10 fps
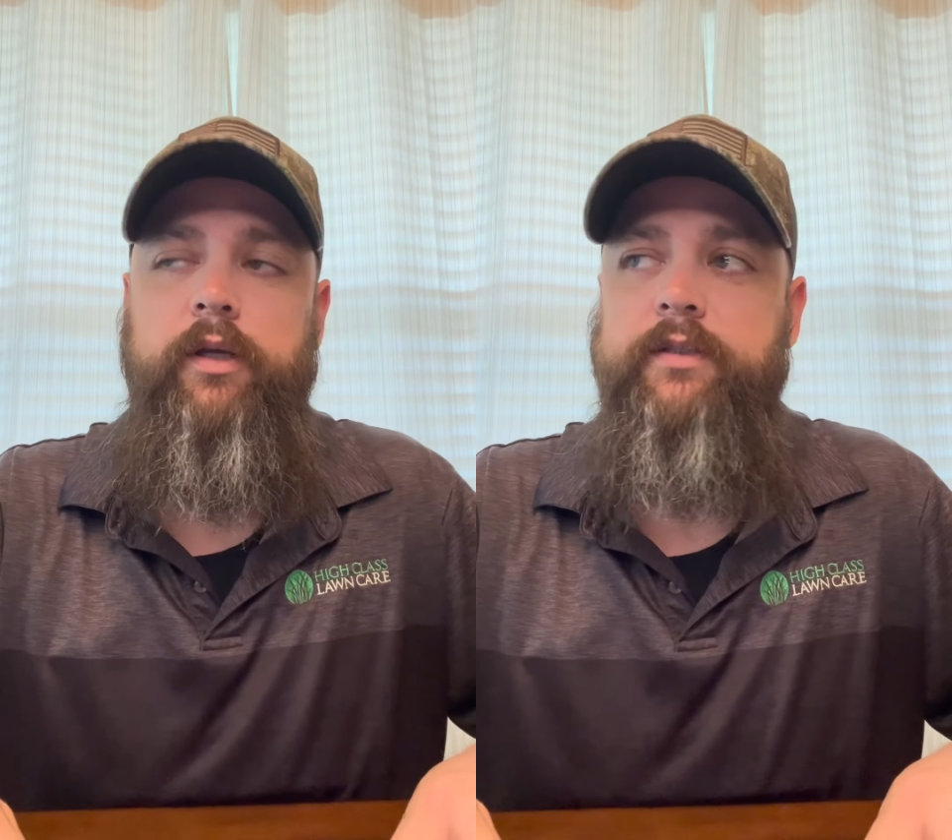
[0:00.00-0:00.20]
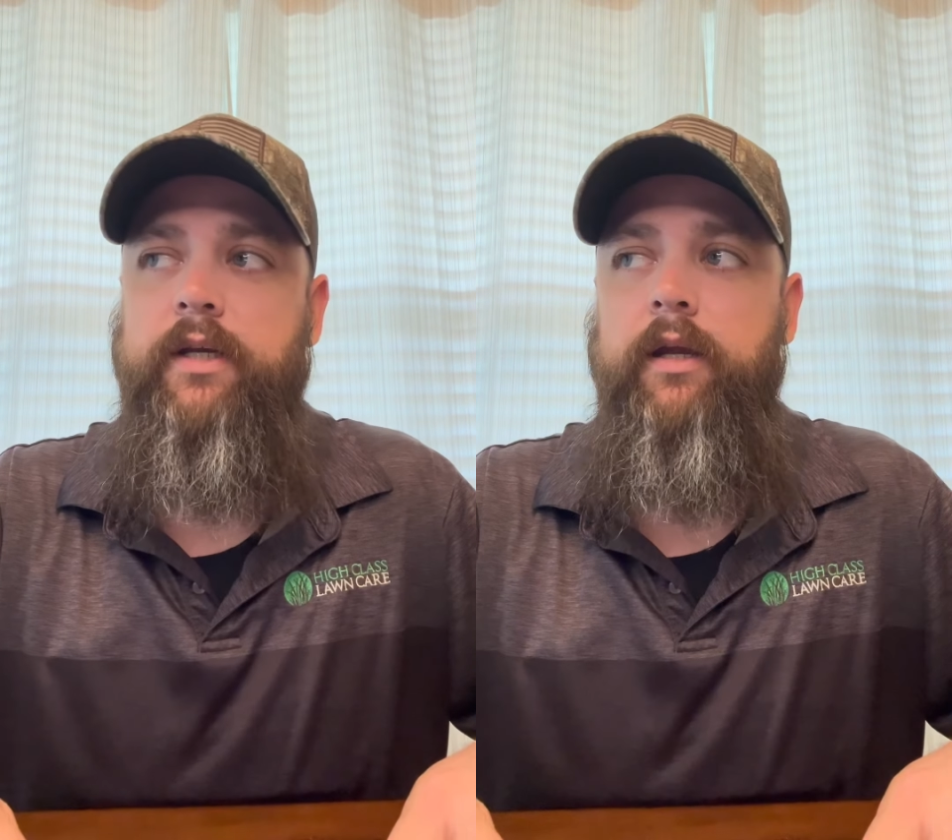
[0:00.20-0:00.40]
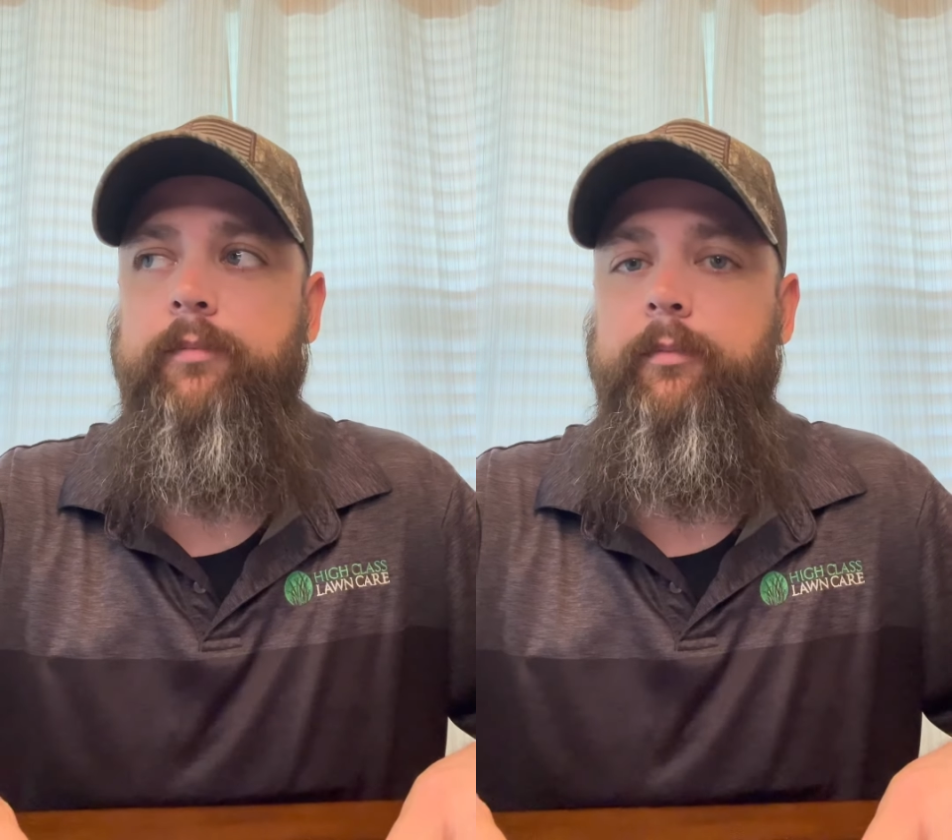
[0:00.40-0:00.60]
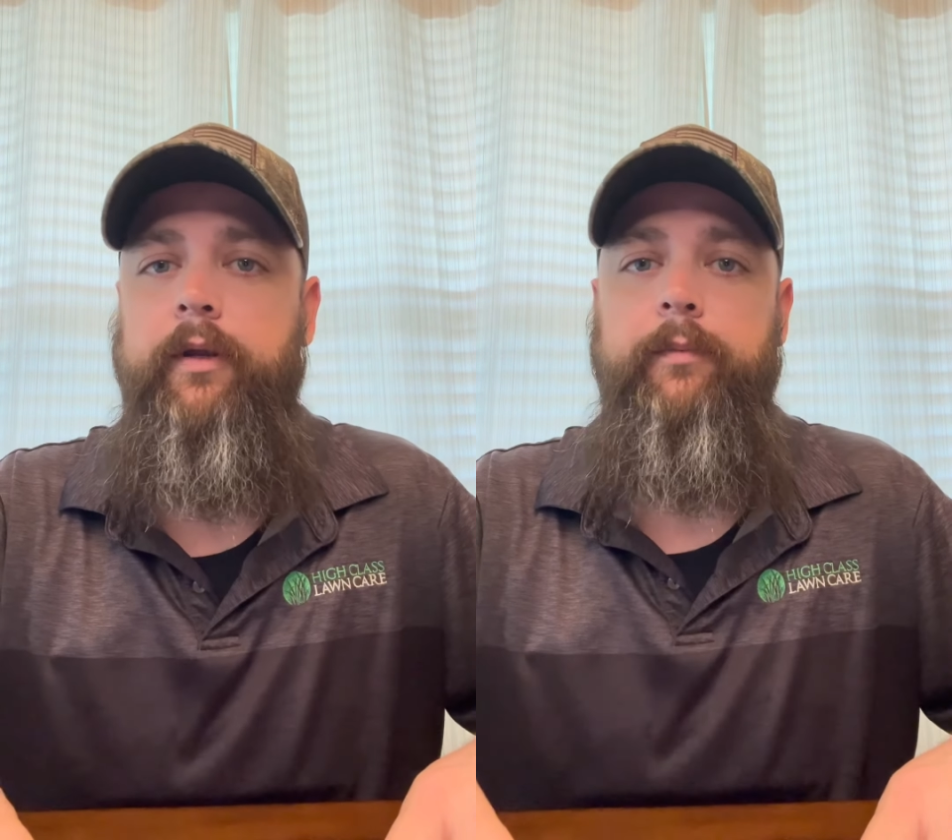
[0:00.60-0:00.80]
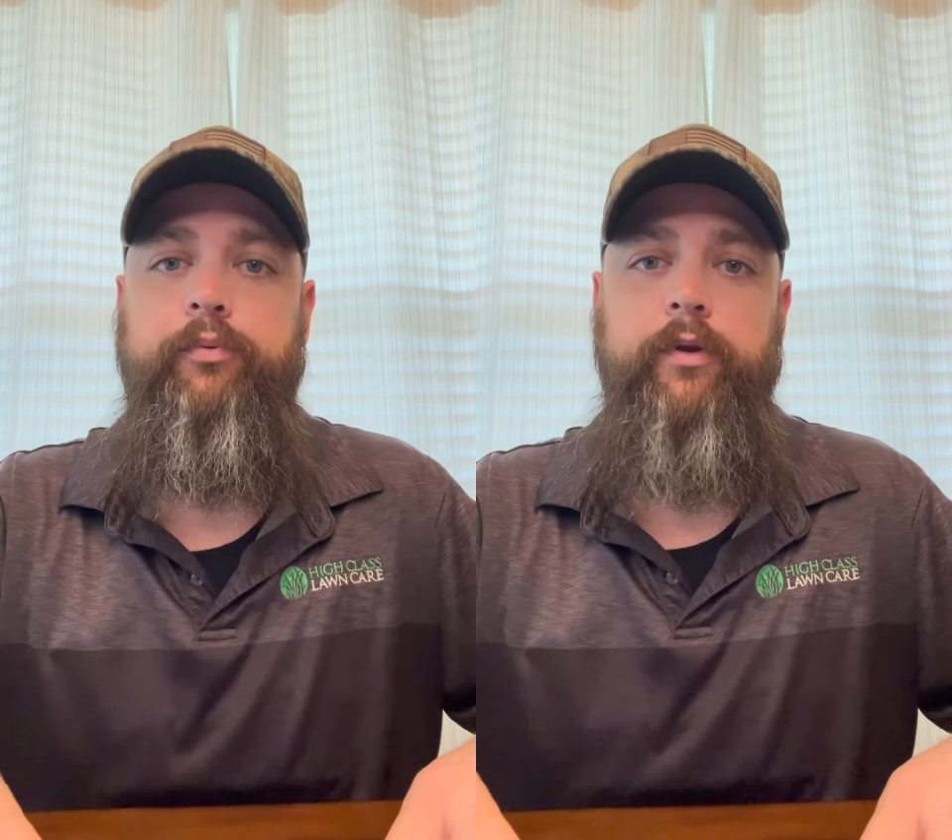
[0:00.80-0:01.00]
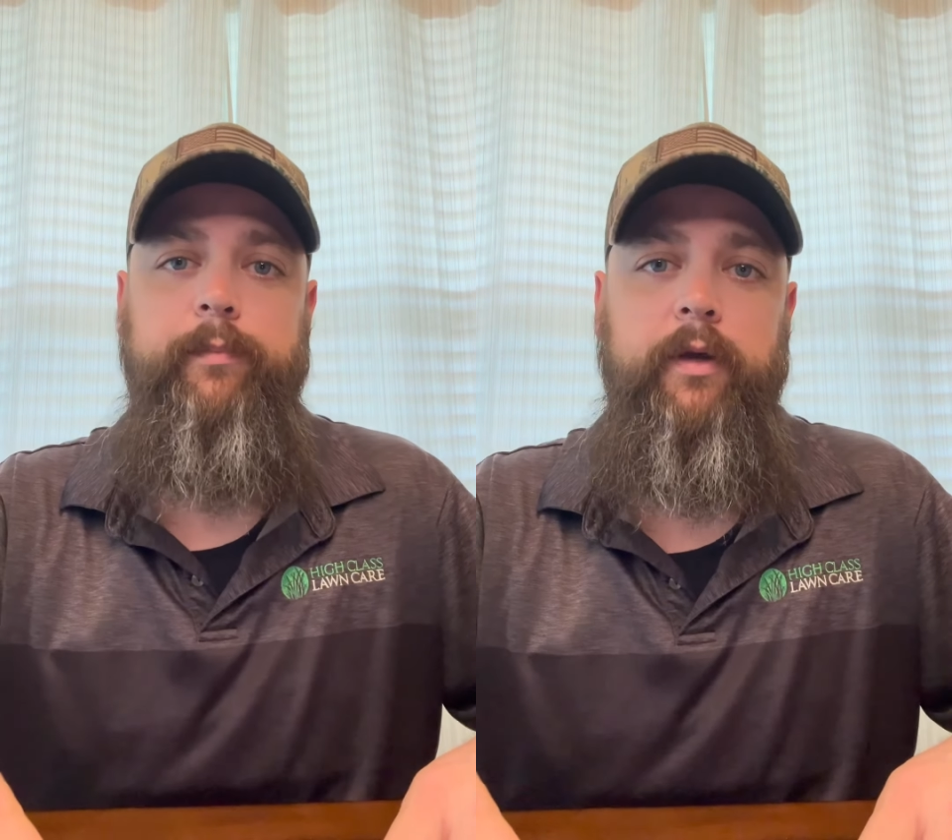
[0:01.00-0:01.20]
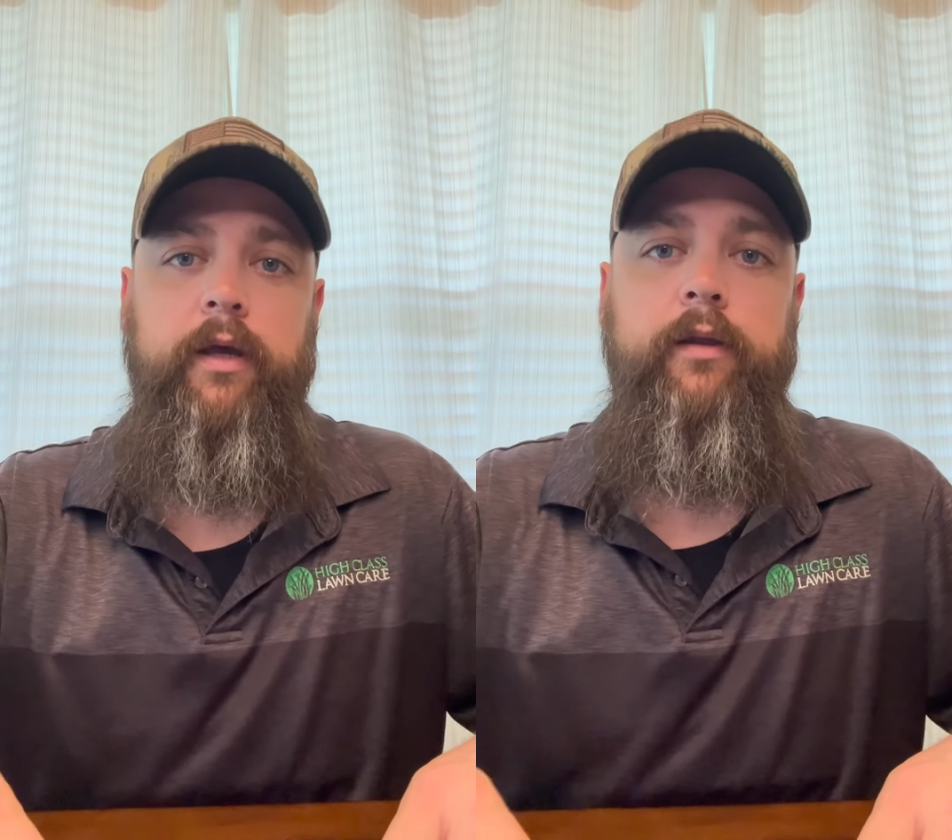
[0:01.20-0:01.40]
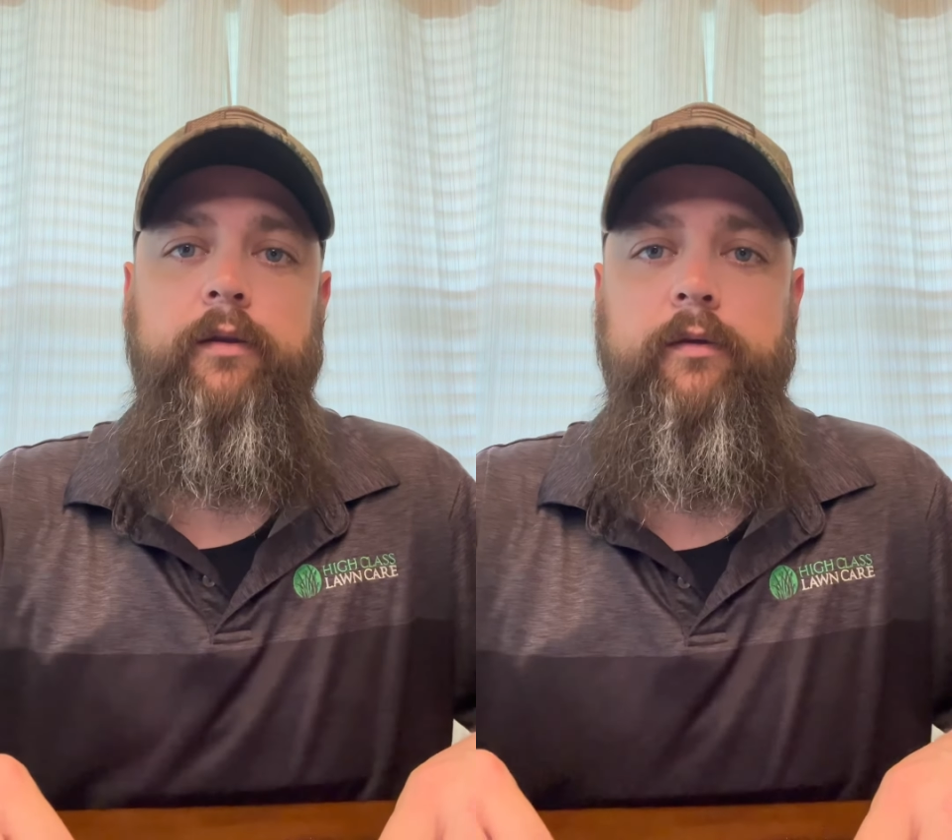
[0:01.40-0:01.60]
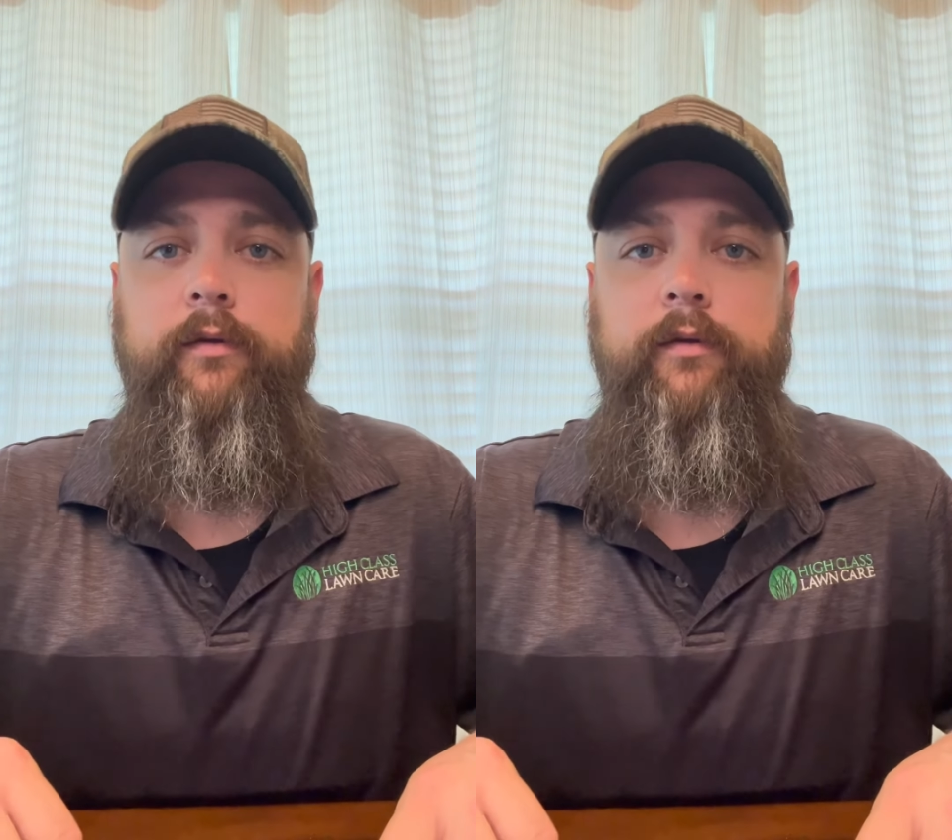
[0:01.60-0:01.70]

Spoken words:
is I implemented prepay